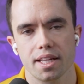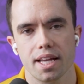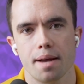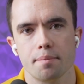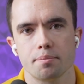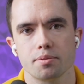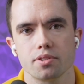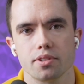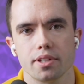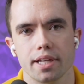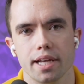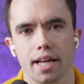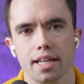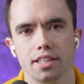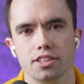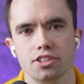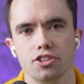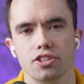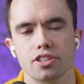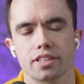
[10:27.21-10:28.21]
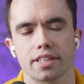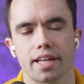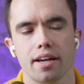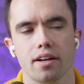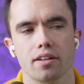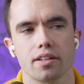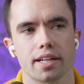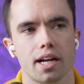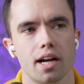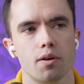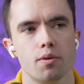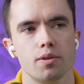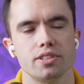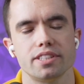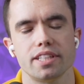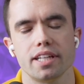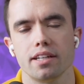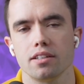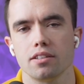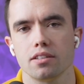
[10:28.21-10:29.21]
Absolutely, and as you scale, like I always
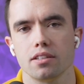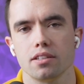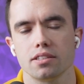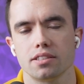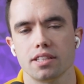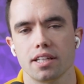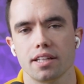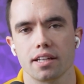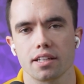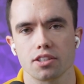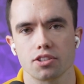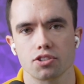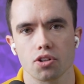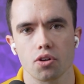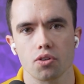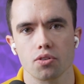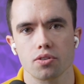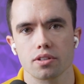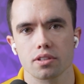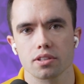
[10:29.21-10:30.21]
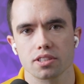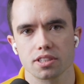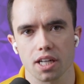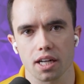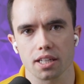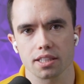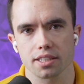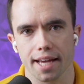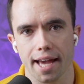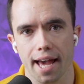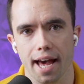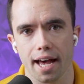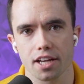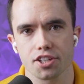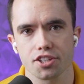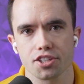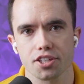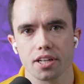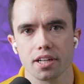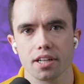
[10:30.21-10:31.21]
say that growth sucks
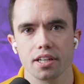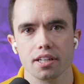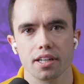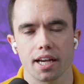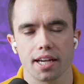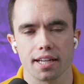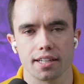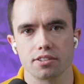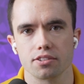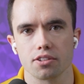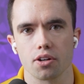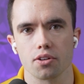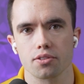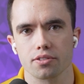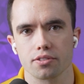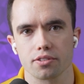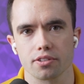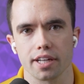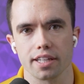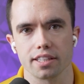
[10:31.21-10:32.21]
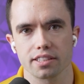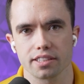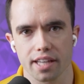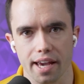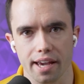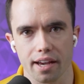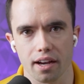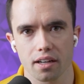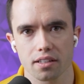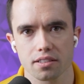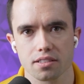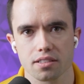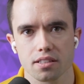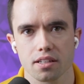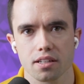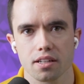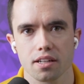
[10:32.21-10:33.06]
cash and growth creates chaos.